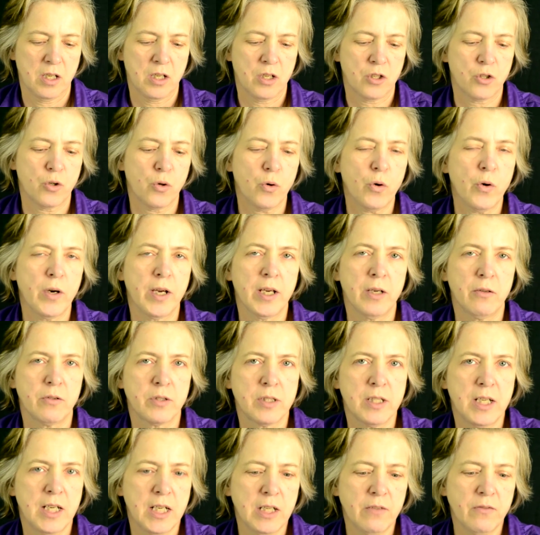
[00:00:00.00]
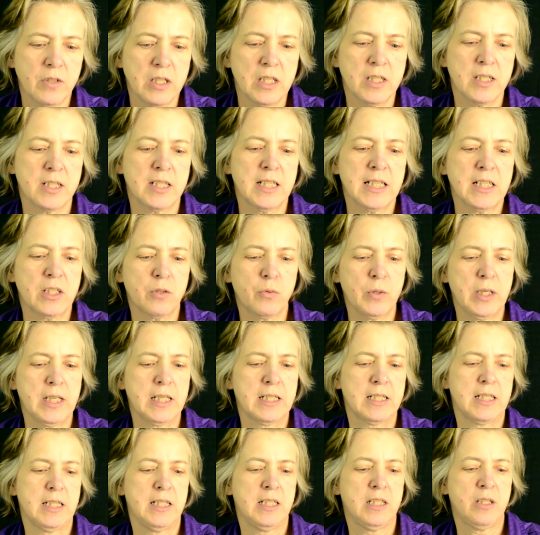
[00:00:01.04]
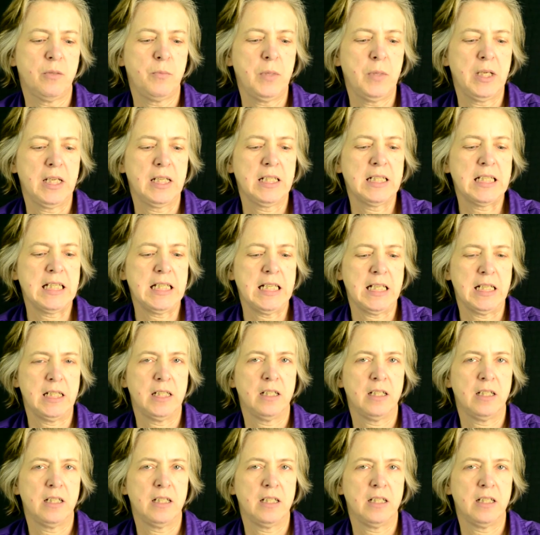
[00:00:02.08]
Troy was not even 6 weeks into being 10.